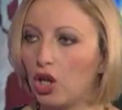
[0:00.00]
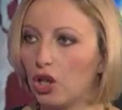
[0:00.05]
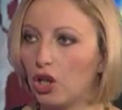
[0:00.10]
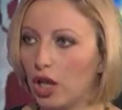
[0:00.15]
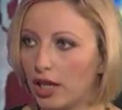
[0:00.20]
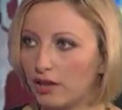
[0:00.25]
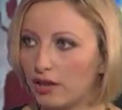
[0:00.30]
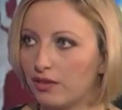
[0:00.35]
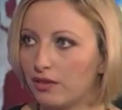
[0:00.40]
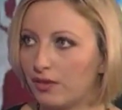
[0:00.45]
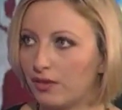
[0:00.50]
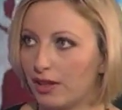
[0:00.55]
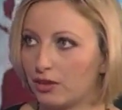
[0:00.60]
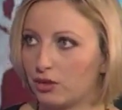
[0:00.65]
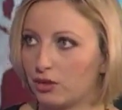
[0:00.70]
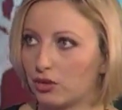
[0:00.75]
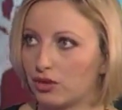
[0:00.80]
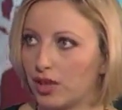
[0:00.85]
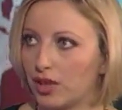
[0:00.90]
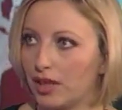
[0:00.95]
A lot of
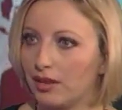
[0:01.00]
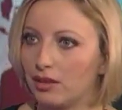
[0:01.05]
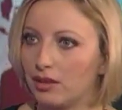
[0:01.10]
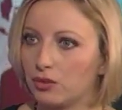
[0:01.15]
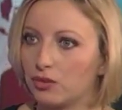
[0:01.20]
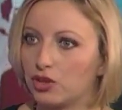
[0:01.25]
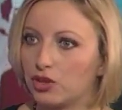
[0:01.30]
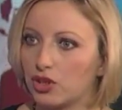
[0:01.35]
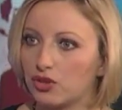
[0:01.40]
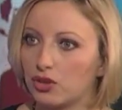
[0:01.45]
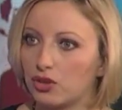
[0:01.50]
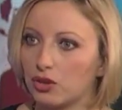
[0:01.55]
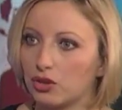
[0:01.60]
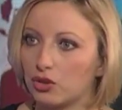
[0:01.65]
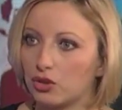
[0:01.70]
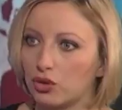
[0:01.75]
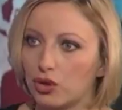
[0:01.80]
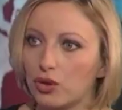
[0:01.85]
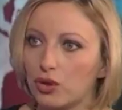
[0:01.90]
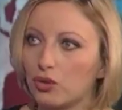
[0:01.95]
investors say this just
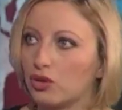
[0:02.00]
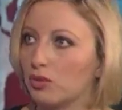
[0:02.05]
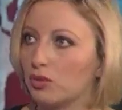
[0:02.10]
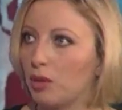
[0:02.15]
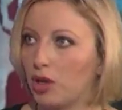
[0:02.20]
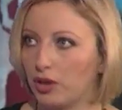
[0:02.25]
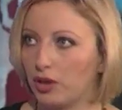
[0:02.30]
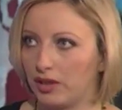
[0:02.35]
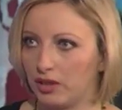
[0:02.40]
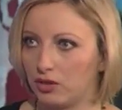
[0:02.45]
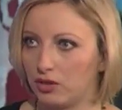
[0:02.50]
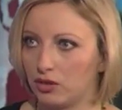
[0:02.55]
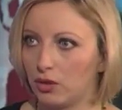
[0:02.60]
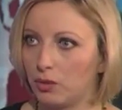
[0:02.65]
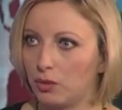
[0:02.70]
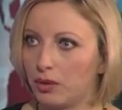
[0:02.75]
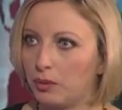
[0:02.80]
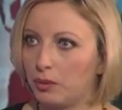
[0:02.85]
skews the market. So